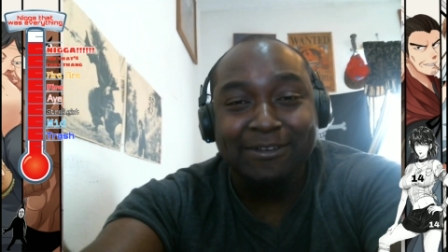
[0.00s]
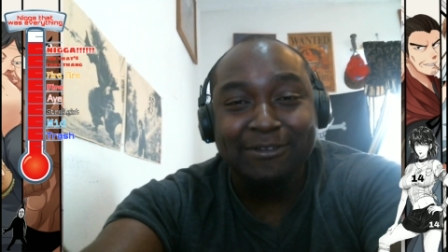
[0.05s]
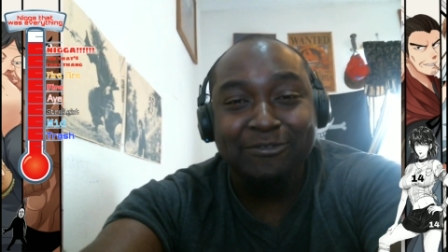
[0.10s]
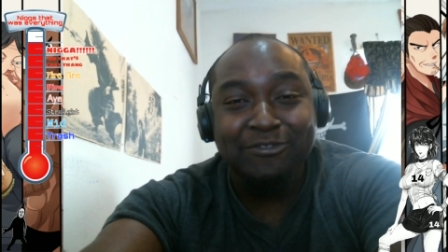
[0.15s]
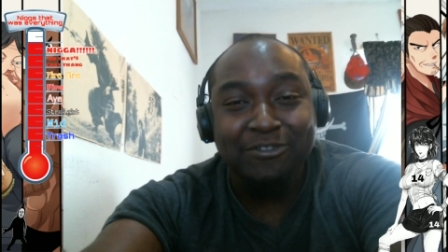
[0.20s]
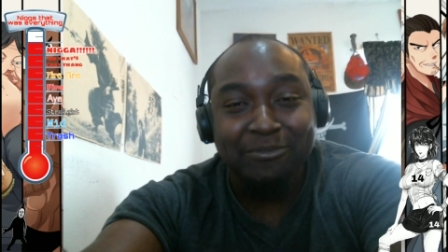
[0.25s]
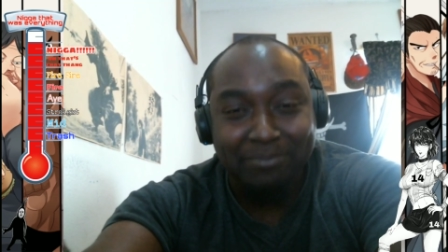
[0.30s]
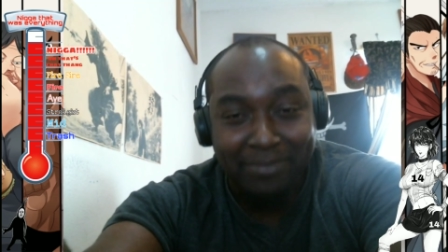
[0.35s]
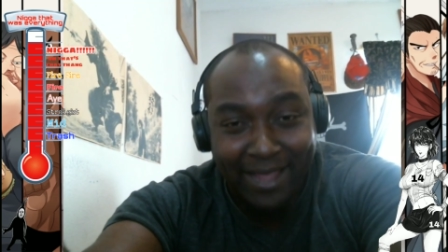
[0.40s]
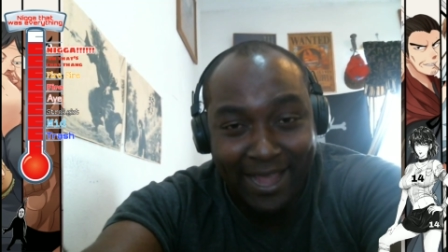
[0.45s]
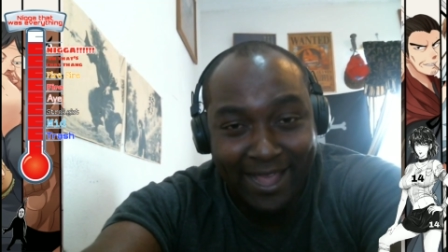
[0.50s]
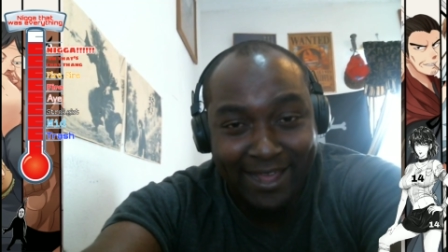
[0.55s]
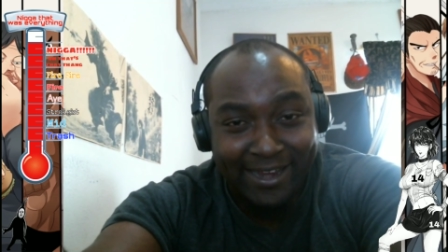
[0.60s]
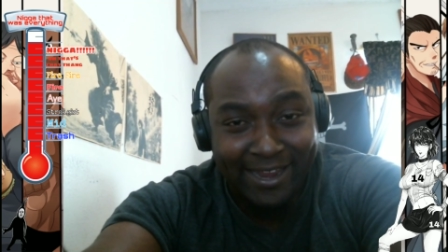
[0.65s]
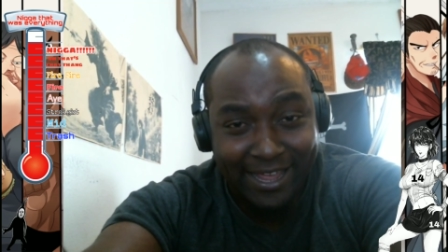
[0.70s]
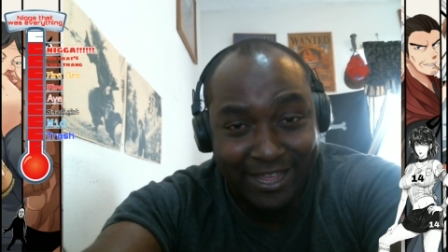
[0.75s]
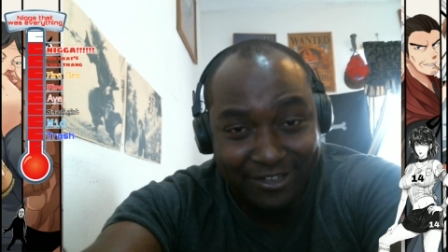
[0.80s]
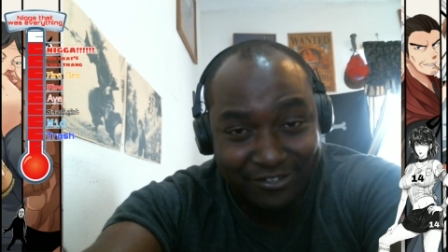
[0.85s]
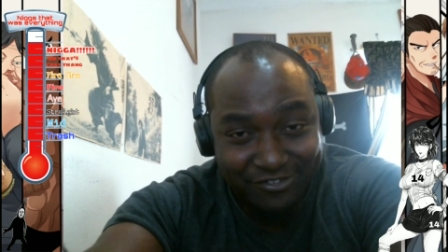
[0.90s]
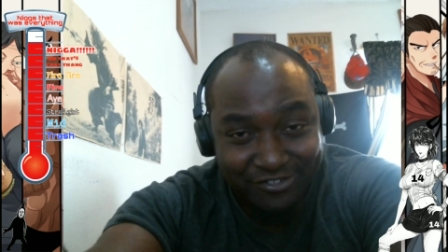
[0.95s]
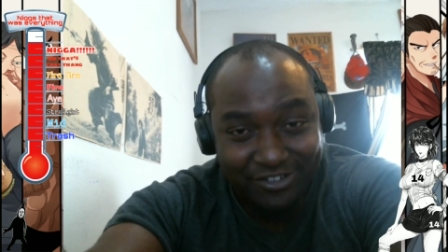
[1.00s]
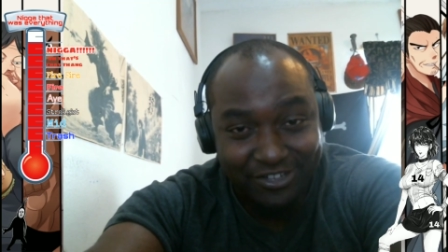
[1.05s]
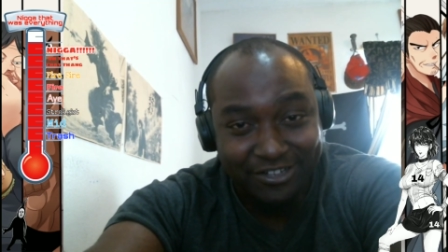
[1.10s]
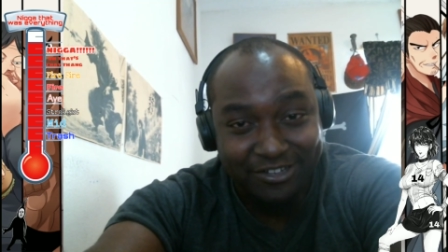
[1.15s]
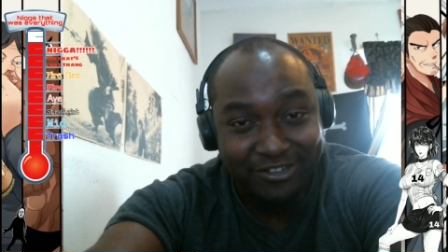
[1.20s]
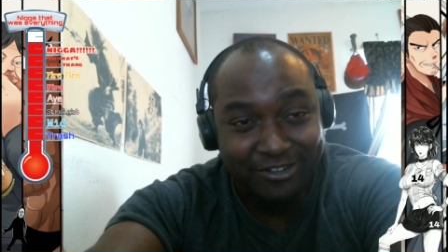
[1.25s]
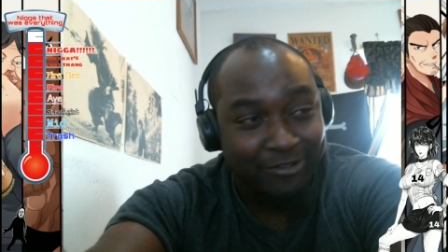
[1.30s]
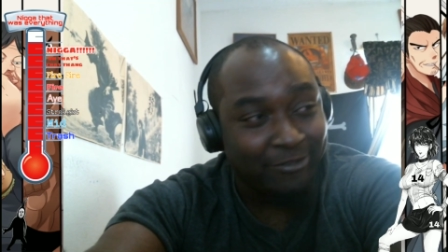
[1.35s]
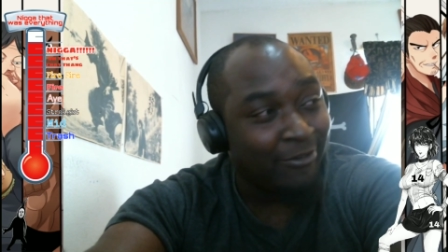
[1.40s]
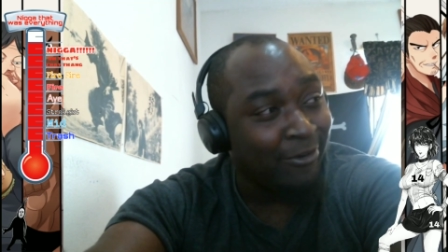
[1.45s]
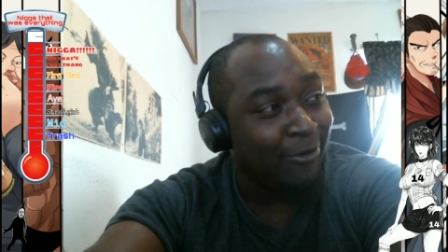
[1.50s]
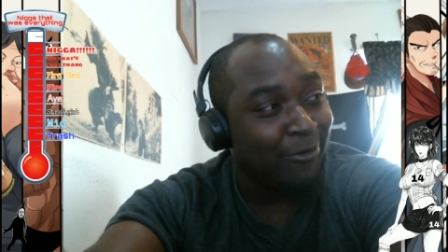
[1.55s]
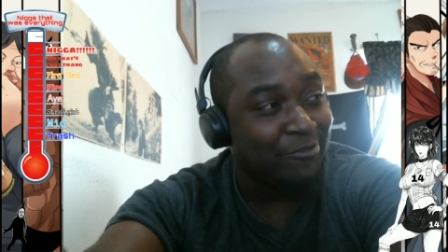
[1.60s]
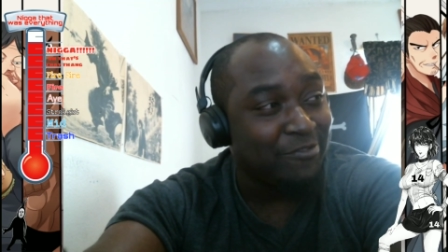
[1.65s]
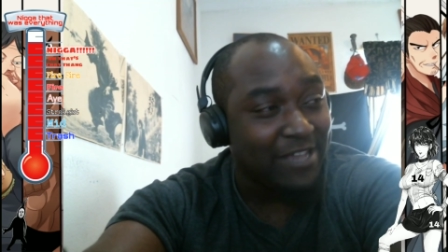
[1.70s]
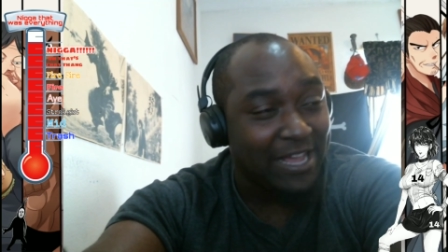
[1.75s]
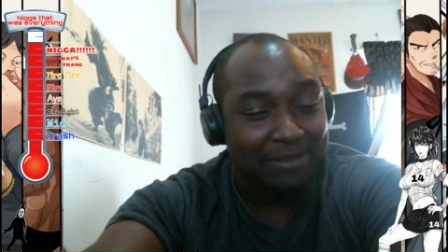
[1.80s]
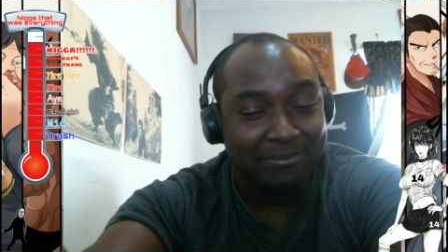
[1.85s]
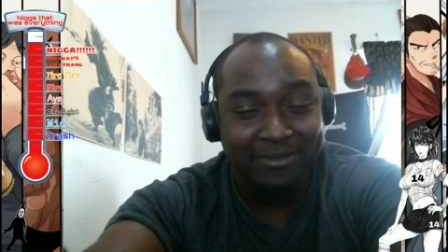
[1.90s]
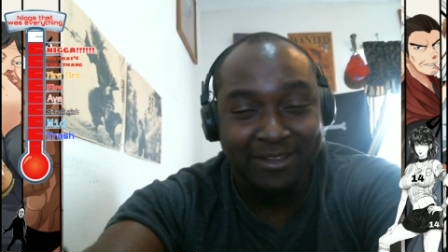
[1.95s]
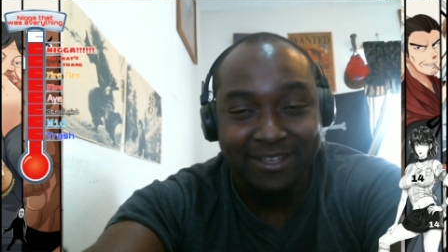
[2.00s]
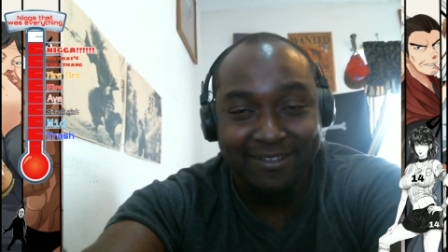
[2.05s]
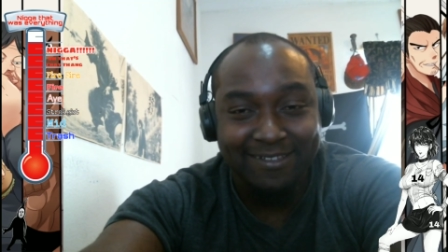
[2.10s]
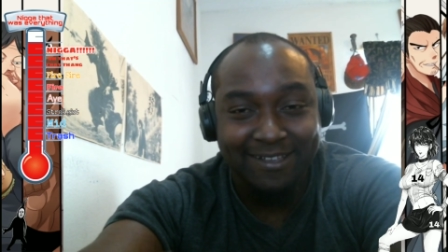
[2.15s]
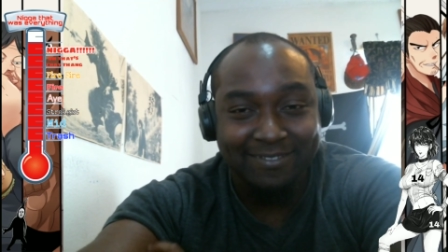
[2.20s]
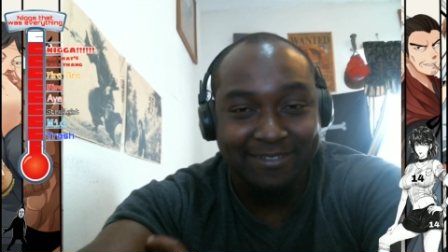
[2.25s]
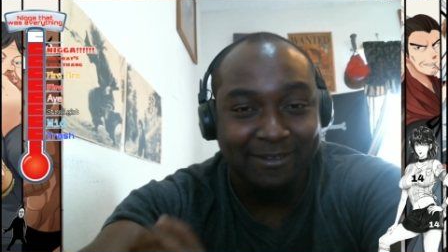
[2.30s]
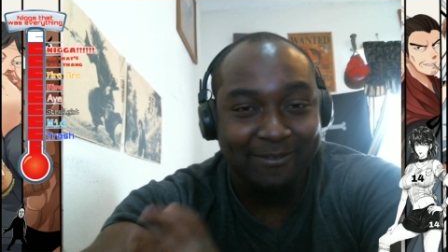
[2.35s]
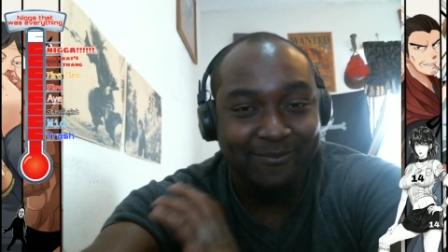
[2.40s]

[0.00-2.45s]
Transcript: do some badass shit. Garou type niggas out there